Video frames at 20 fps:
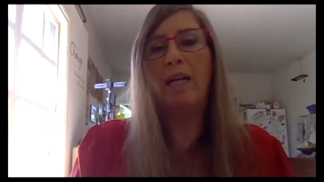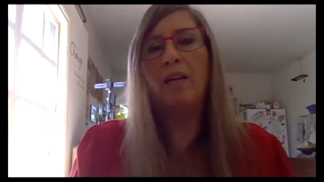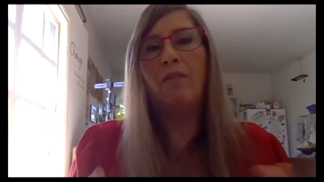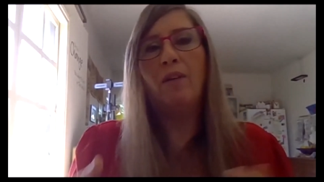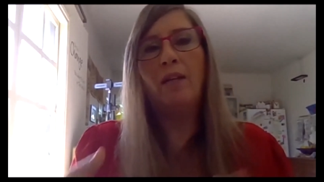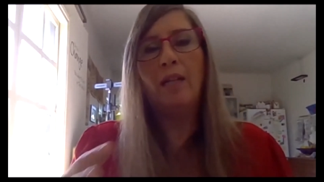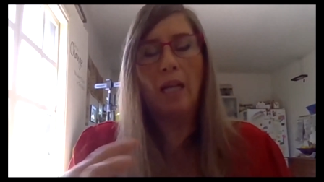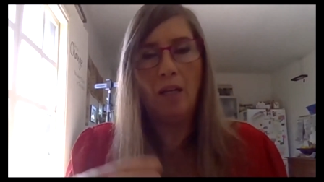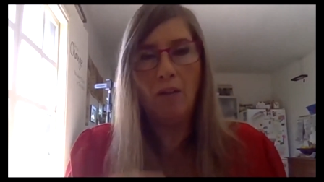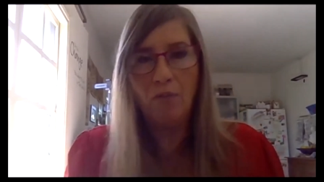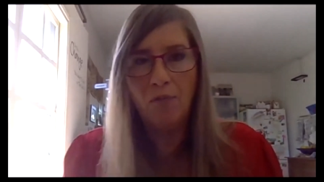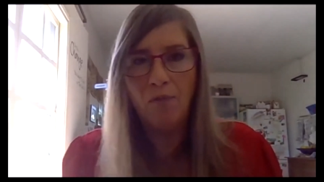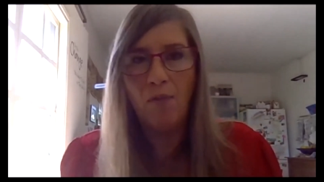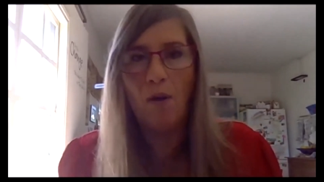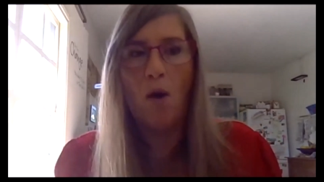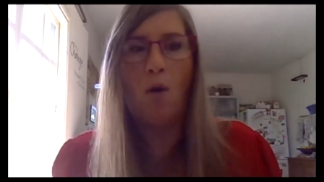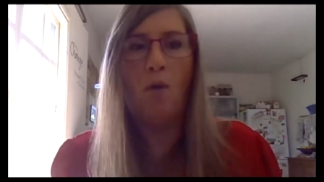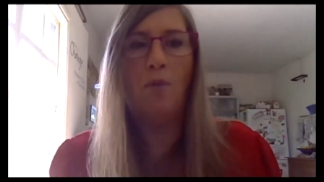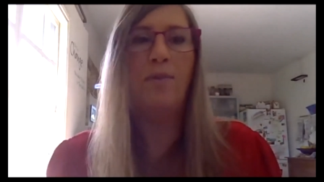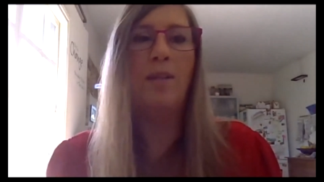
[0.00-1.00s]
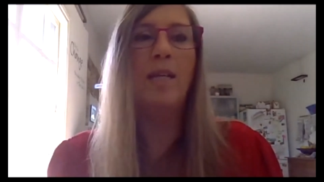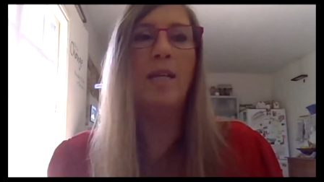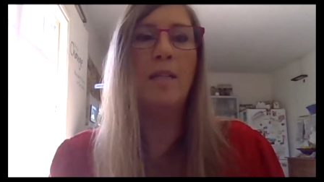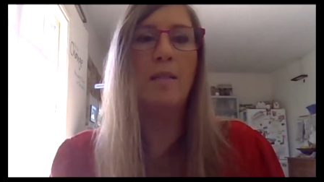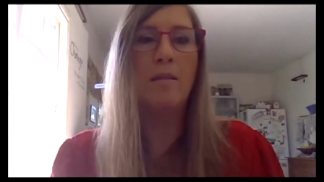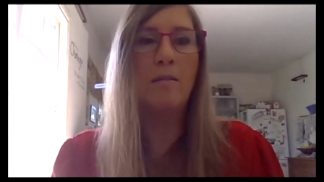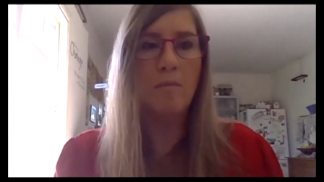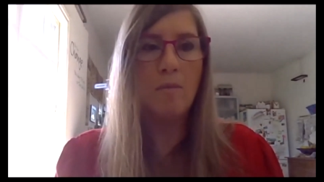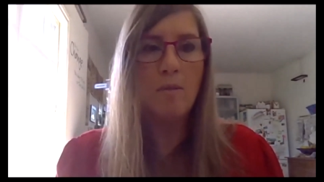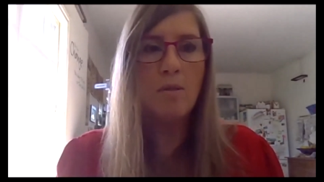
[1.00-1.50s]
even involved
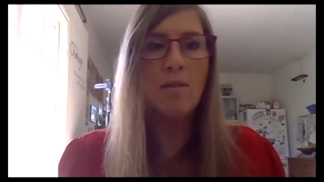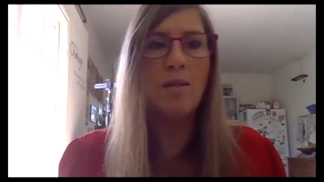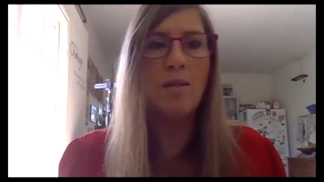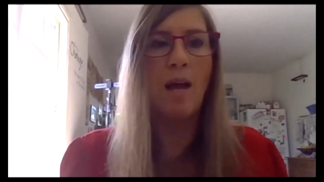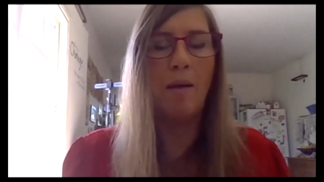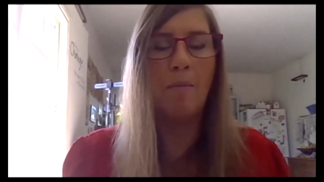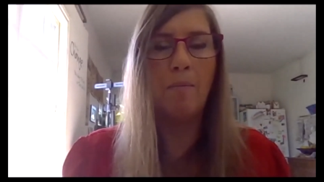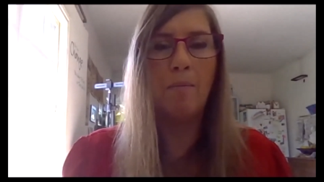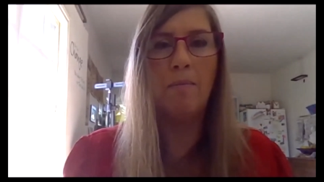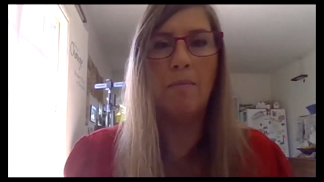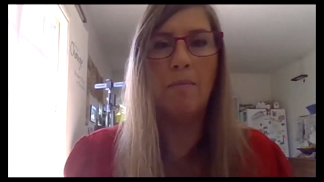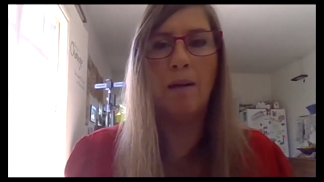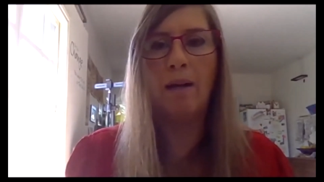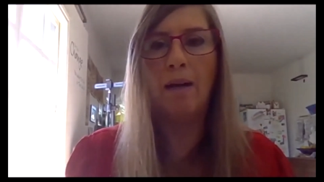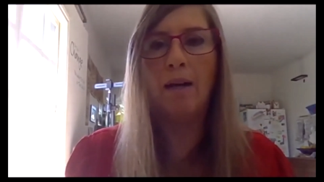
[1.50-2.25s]
in some